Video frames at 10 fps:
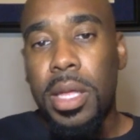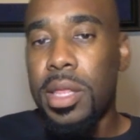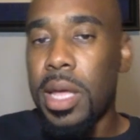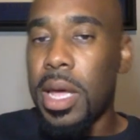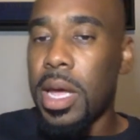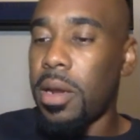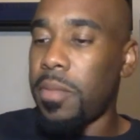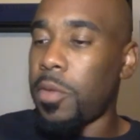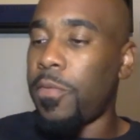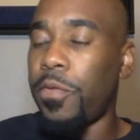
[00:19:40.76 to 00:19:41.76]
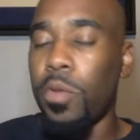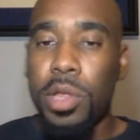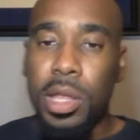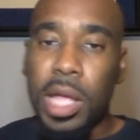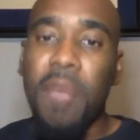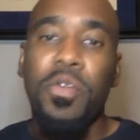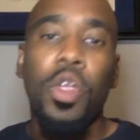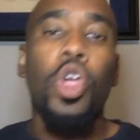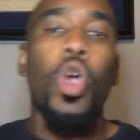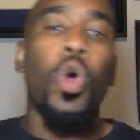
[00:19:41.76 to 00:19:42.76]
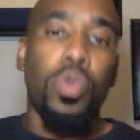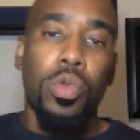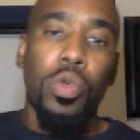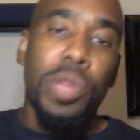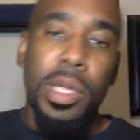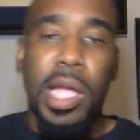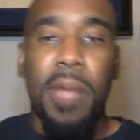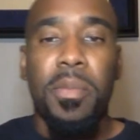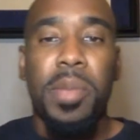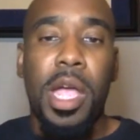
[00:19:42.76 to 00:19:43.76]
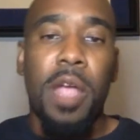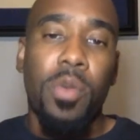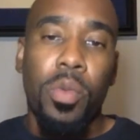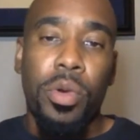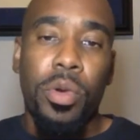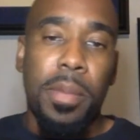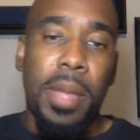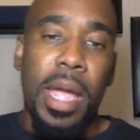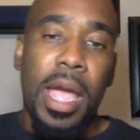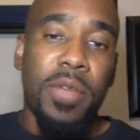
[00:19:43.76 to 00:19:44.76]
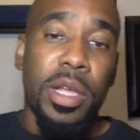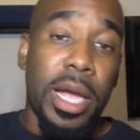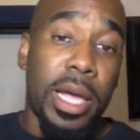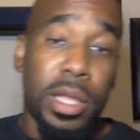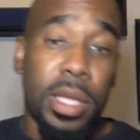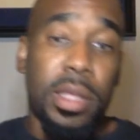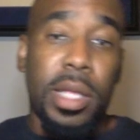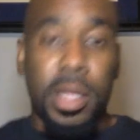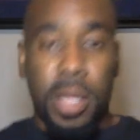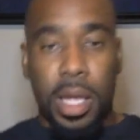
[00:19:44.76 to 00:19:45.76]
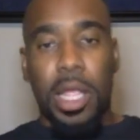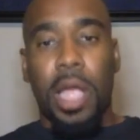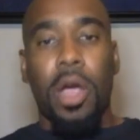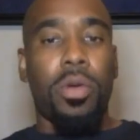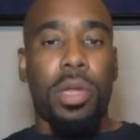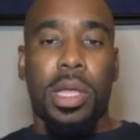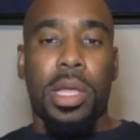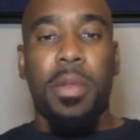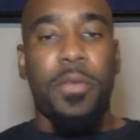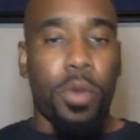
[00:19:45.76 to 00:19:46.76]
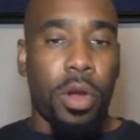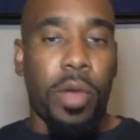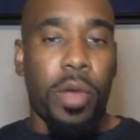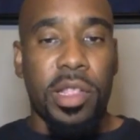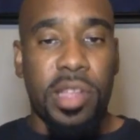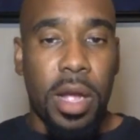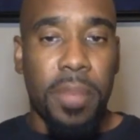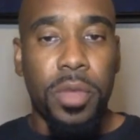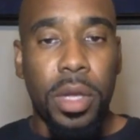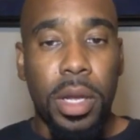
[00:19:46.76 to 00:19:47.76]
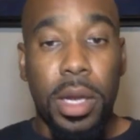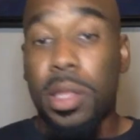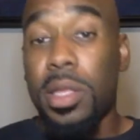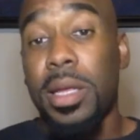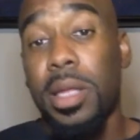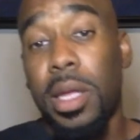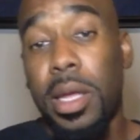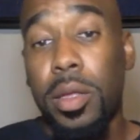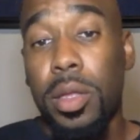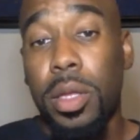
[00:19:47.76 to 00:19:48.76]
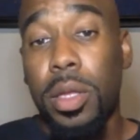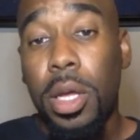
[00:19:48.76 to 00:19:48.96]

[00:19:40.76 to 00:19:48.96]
that unfortunately have to go through this type of behavior where they may have clients that think they're like, oh, I'm in for a grand time. And this is not the case.